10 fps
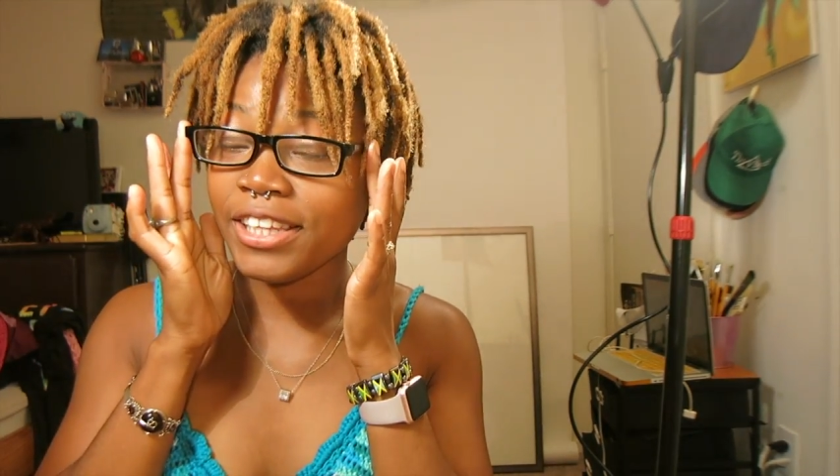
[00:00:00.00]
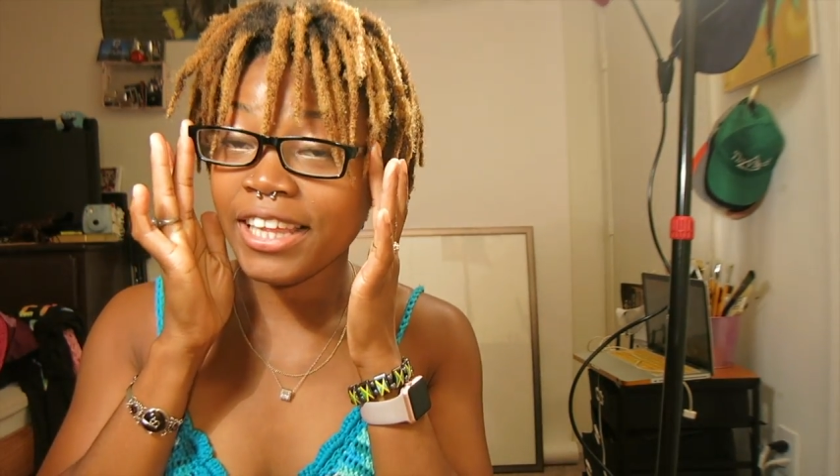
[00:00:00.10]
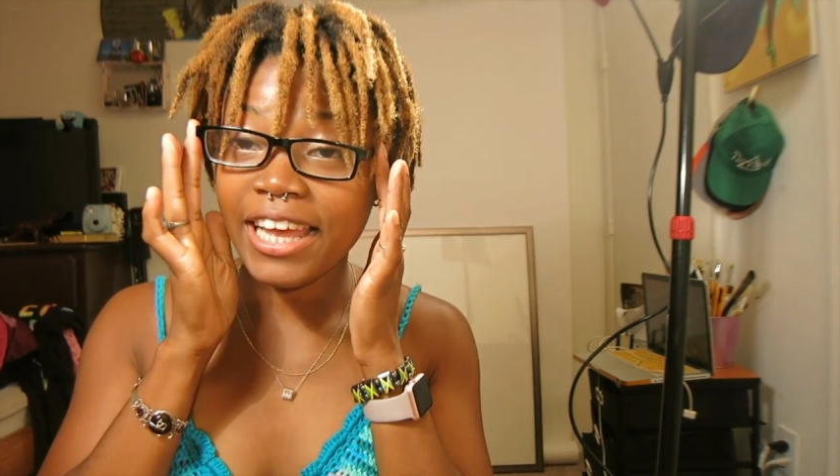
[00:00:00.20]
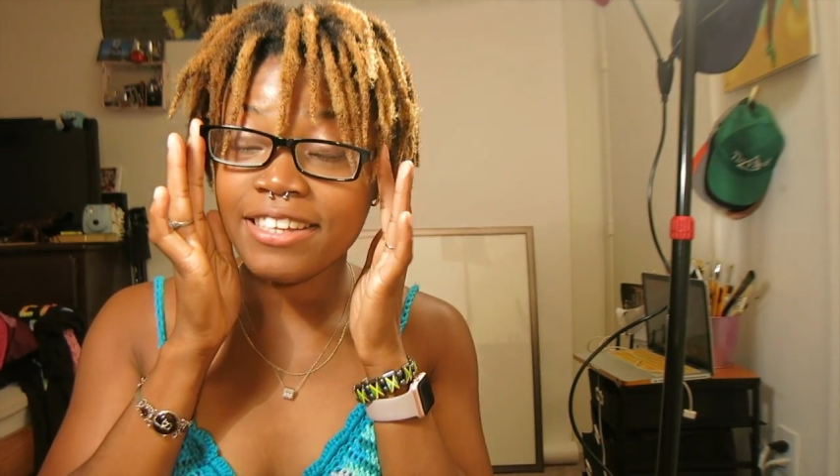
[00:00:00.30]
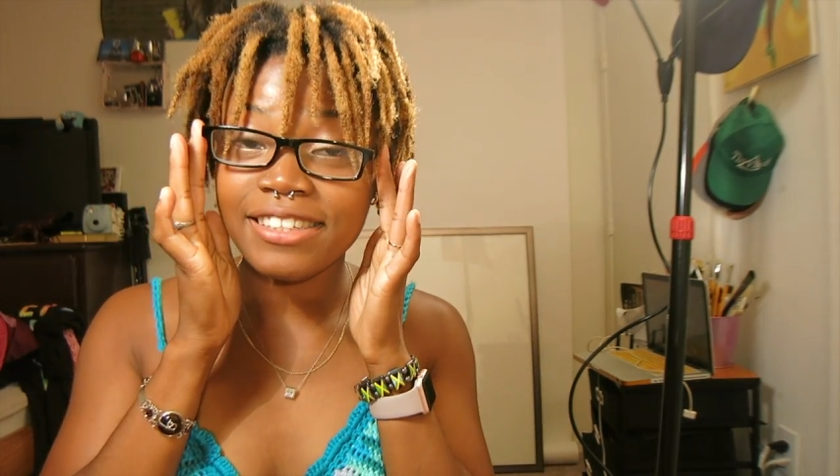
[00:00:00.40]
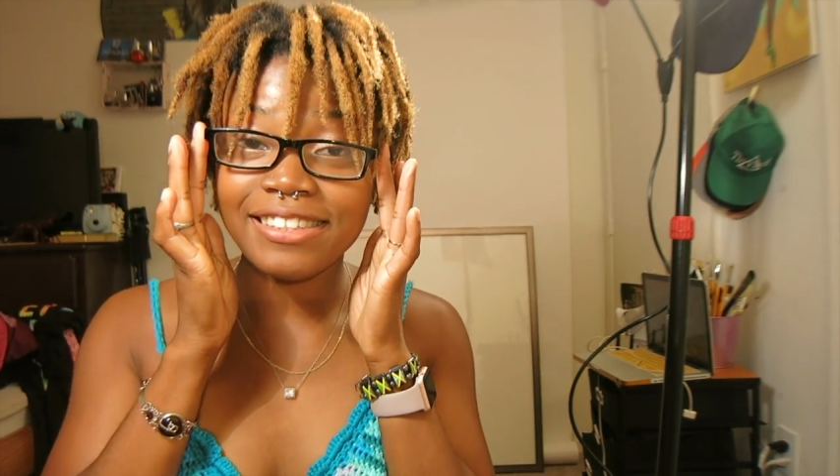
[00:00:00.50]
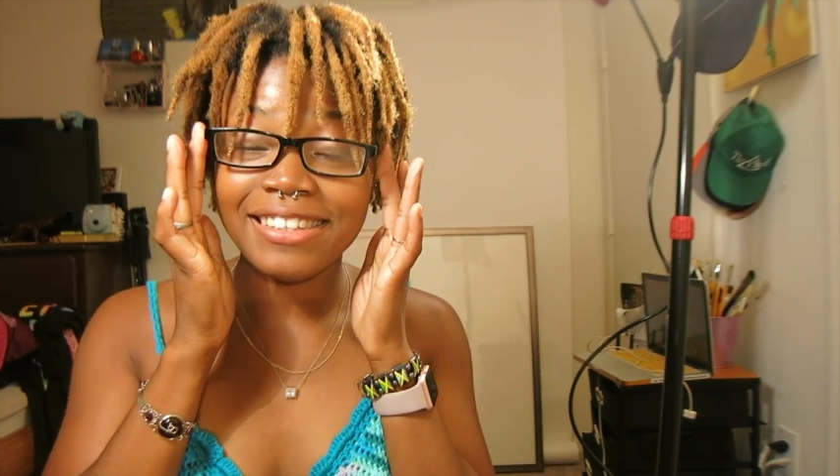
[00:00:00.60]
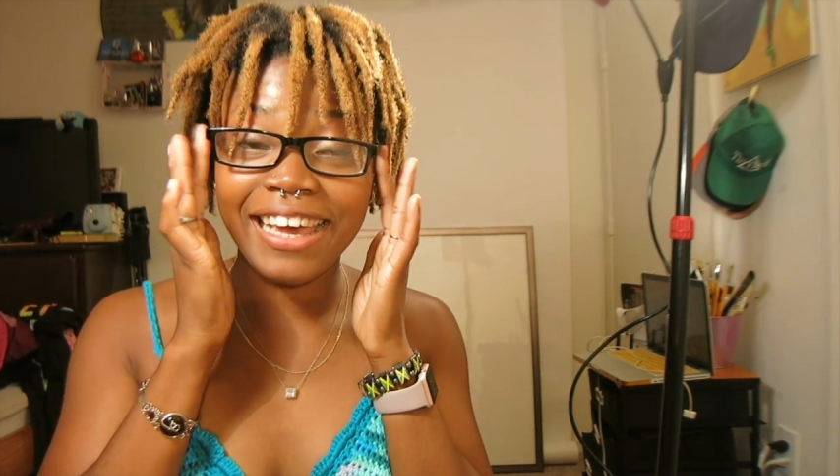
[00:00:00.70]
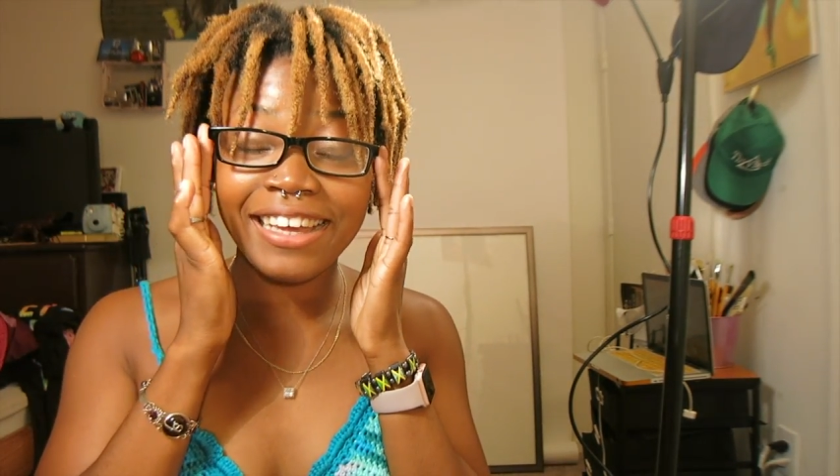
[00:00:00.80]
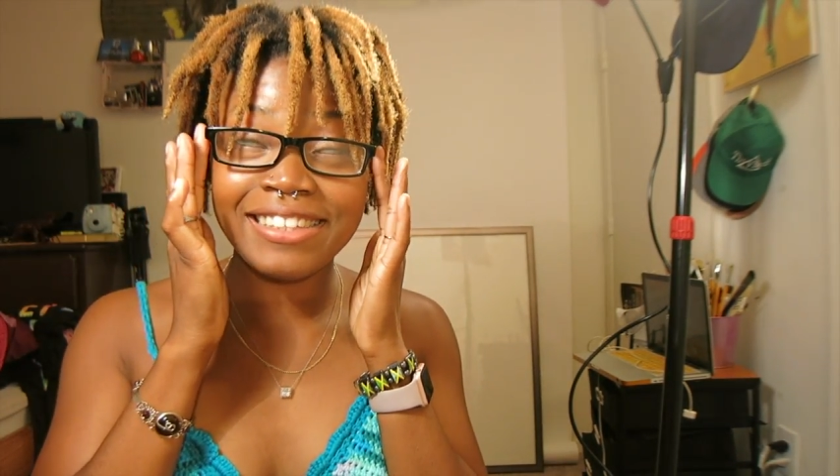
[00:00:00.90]
the glasses
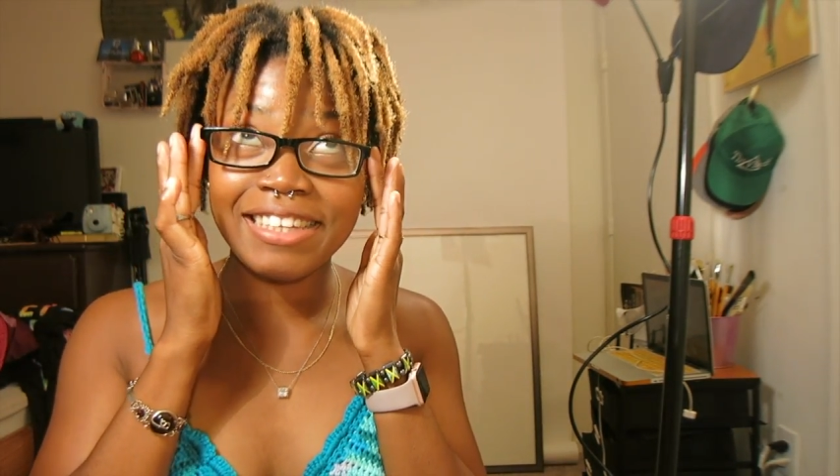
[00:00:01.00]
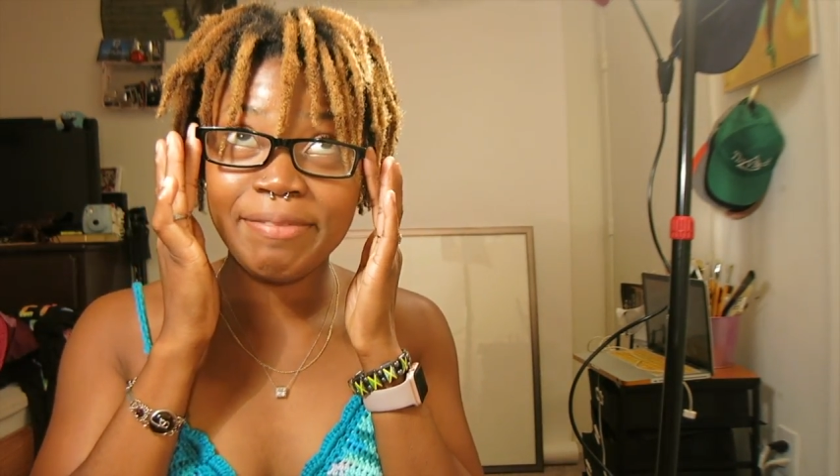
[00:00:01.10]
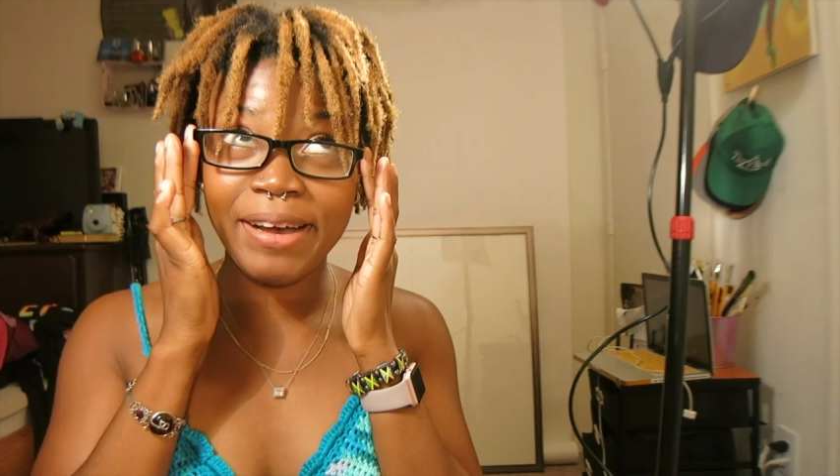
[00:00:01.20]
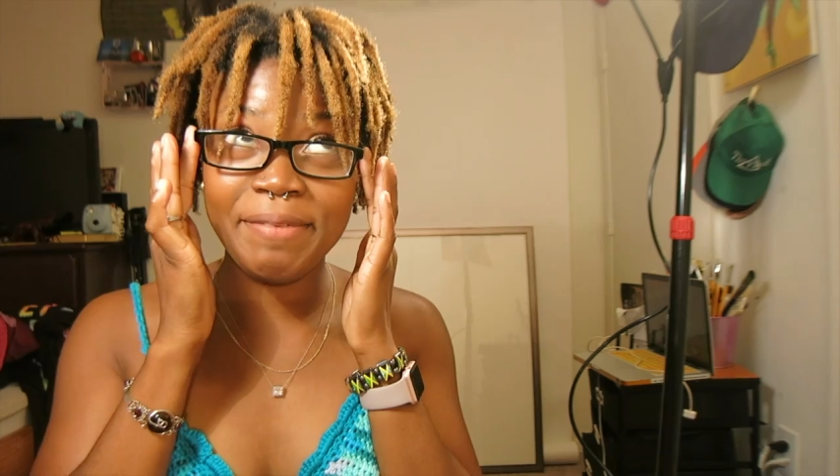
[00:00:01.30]
that my